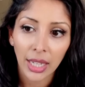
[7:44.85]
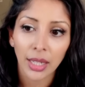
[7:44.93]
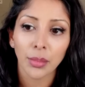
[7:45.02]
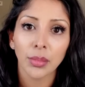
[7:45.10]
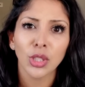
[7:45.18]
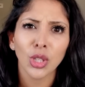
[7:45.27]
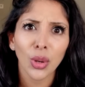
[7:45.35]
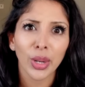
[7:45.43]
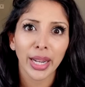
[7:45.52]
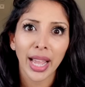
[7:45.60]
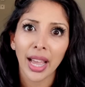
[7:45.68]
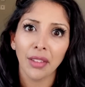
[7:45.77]
And I'm so
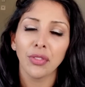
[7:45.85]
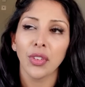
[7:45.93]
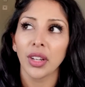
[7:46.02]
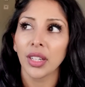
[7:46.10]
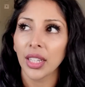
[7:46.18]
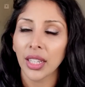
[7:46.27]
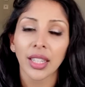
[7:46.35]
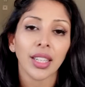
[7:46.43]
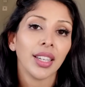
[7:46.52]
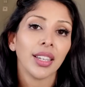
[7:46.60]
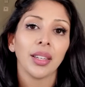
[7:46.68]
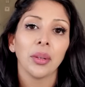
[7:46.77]
glad finally
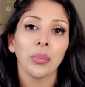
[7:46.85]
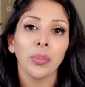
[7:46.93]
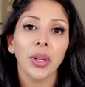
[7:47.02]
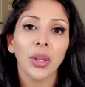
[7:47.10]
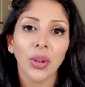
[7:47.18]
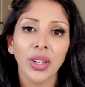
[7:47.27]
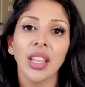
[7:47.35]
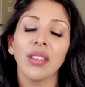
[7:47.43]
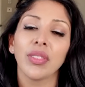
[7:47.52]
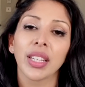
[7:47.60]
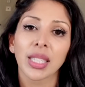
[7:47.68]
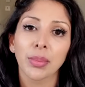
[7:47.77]
putting on
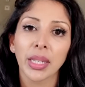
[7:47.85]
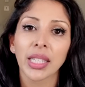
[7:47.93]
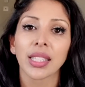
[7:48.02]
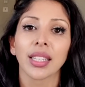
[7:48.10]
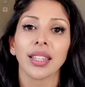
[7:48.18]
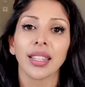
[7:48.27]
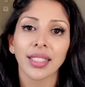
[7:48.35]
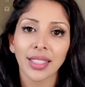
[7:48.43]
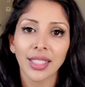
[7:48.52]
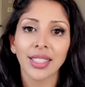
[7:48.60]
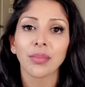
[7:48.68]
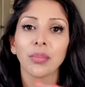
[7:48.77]
Netflix means that
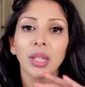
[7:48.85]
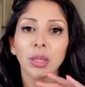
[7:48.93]
it's